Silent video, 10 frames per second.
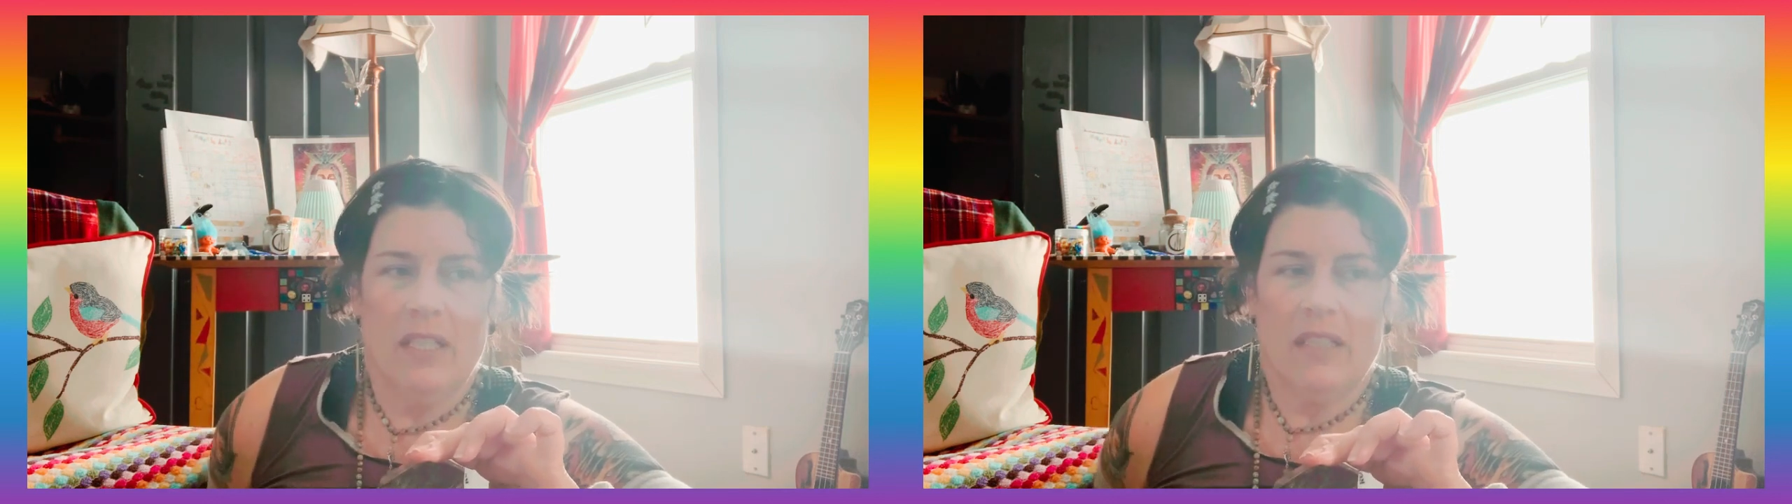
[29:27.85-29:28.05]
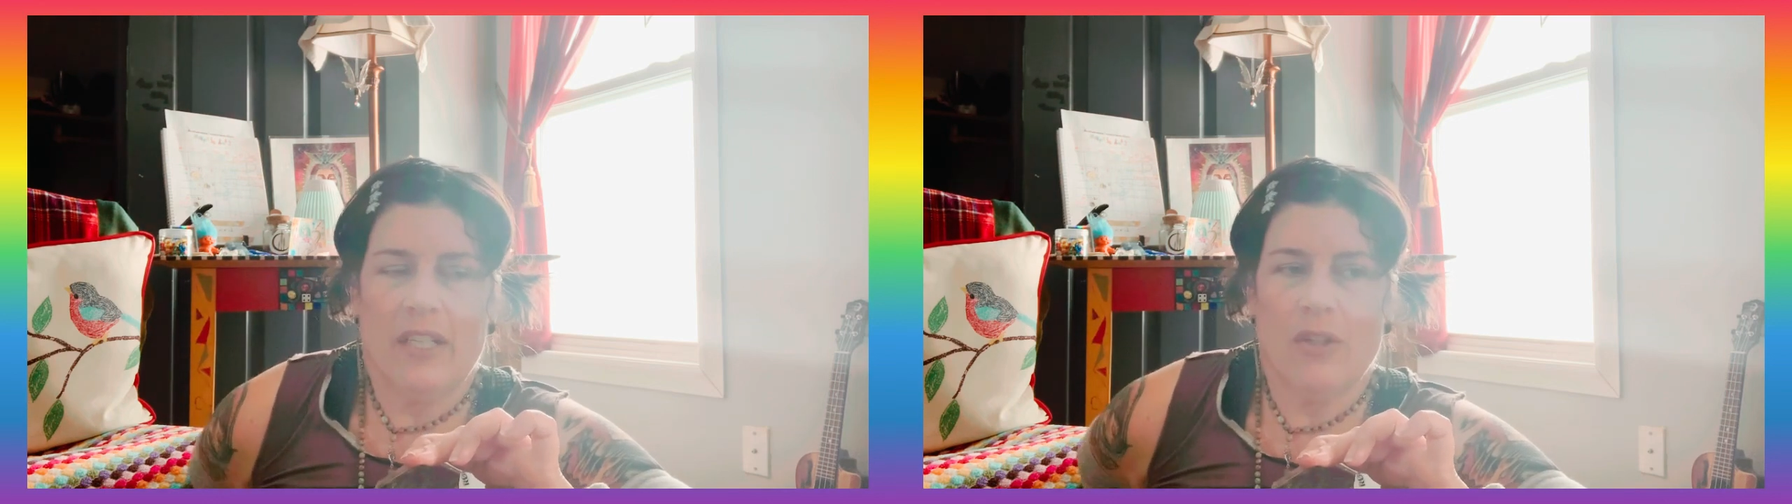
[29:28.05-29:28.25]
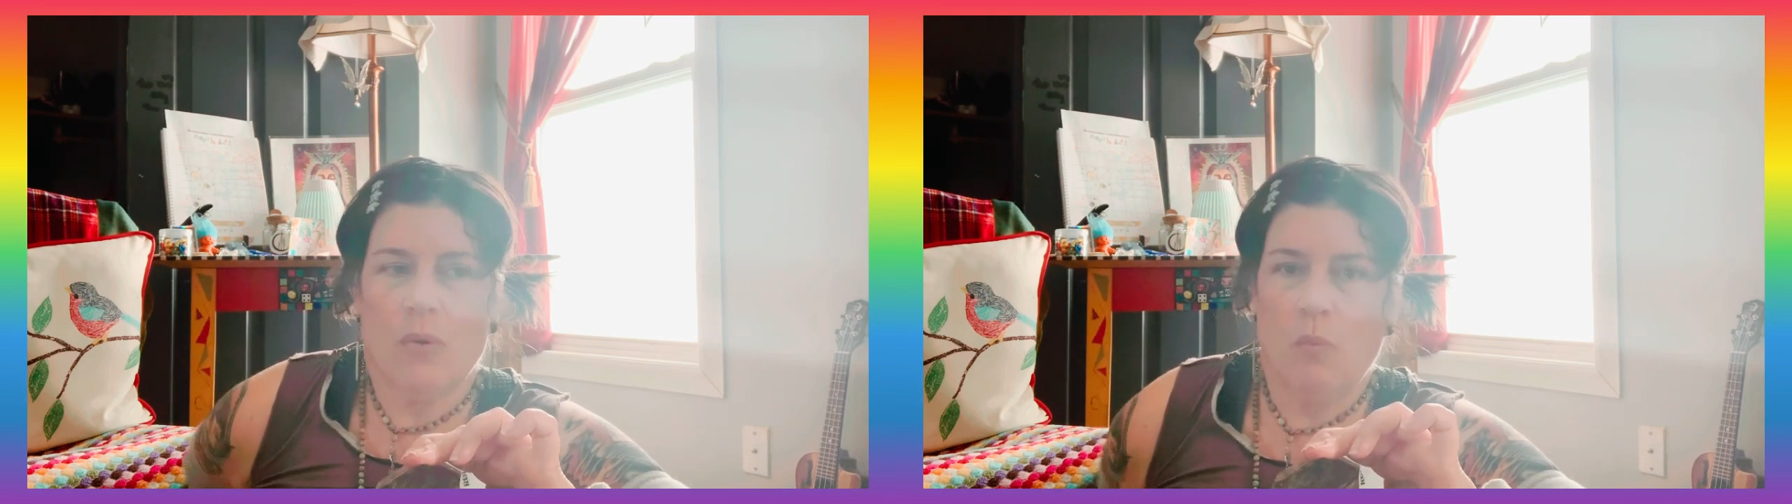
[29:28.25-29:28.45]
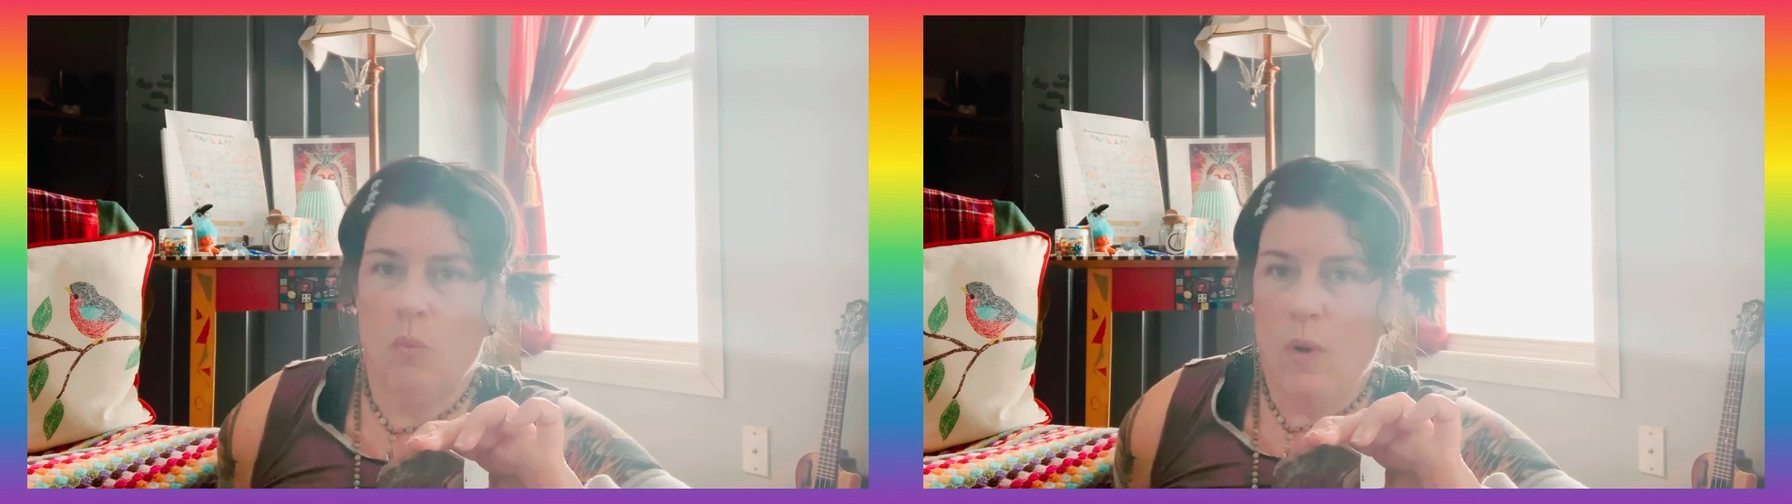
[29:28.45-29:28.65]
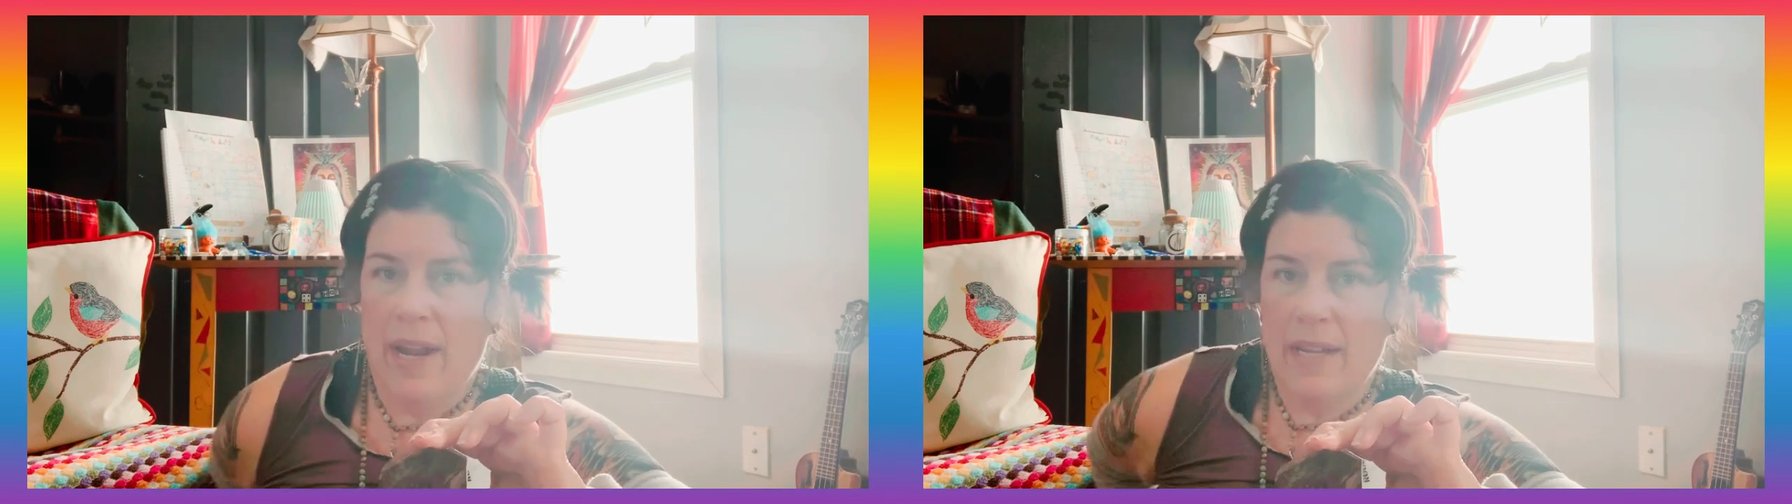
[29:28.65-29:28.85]
like your
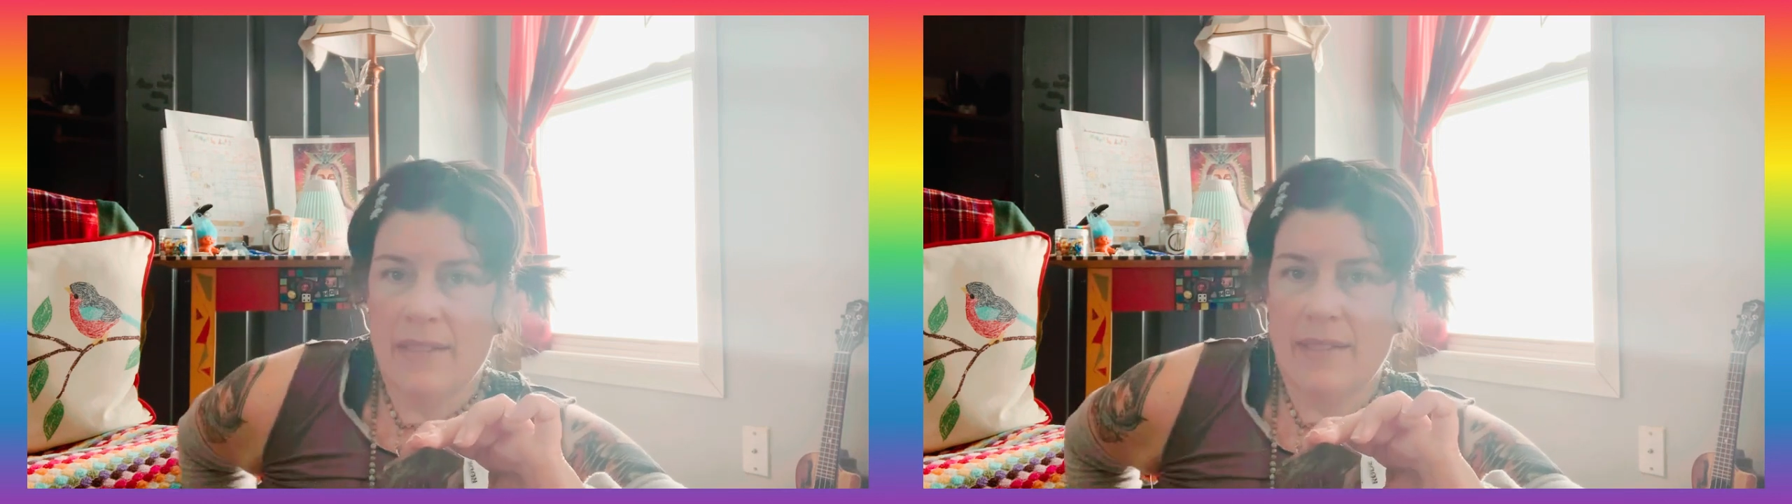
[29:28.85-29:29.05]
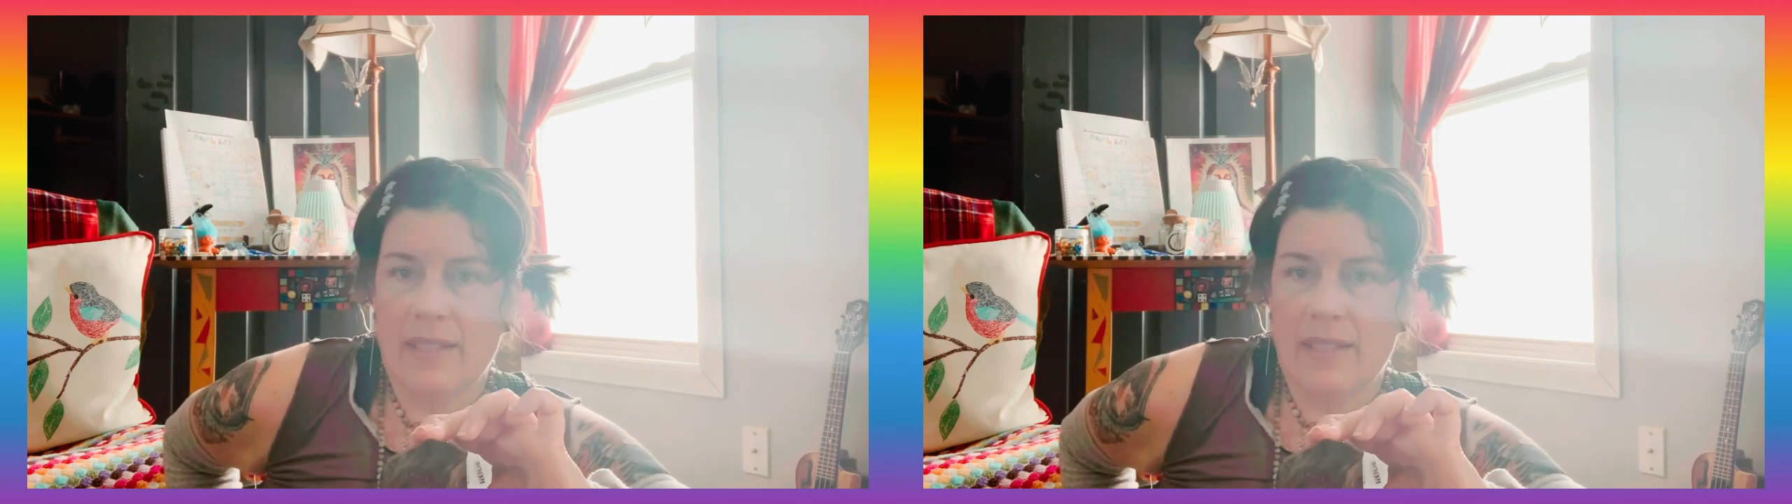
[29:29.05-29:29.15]
waist